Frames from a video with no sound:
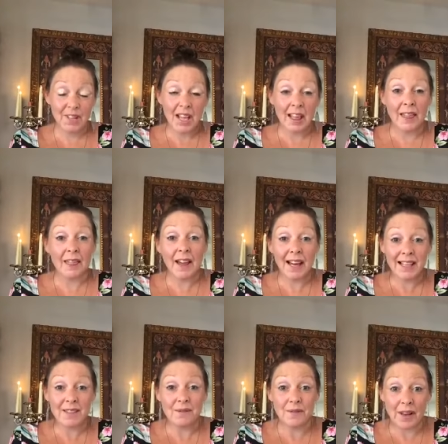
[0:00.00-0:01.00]
And that is
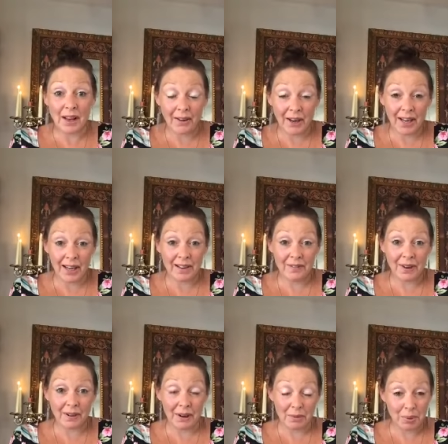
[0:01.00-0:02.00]
very, very
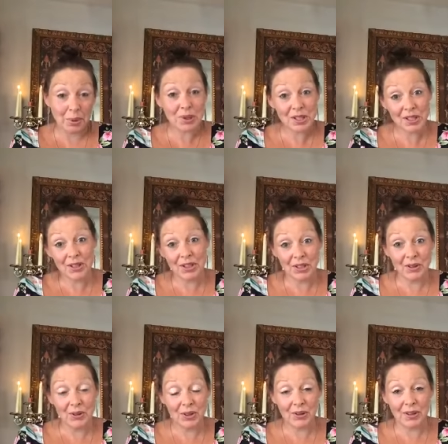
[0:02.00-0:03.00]
important that you
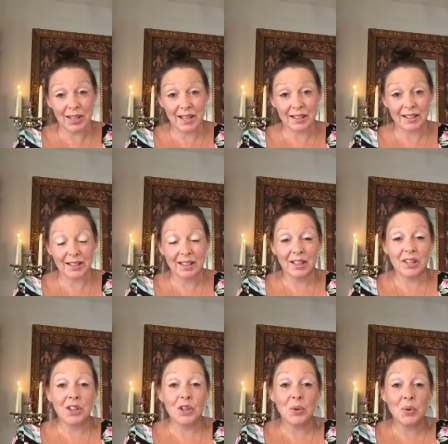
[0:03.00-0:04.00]
know that.
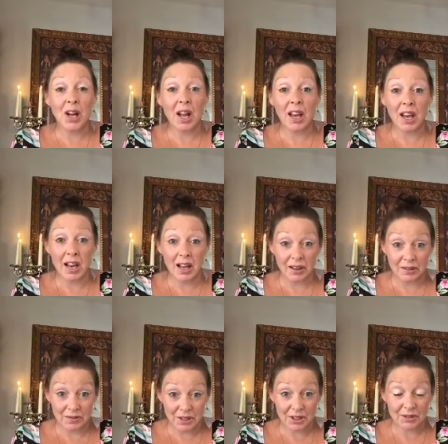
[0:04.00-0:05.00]
You are loved.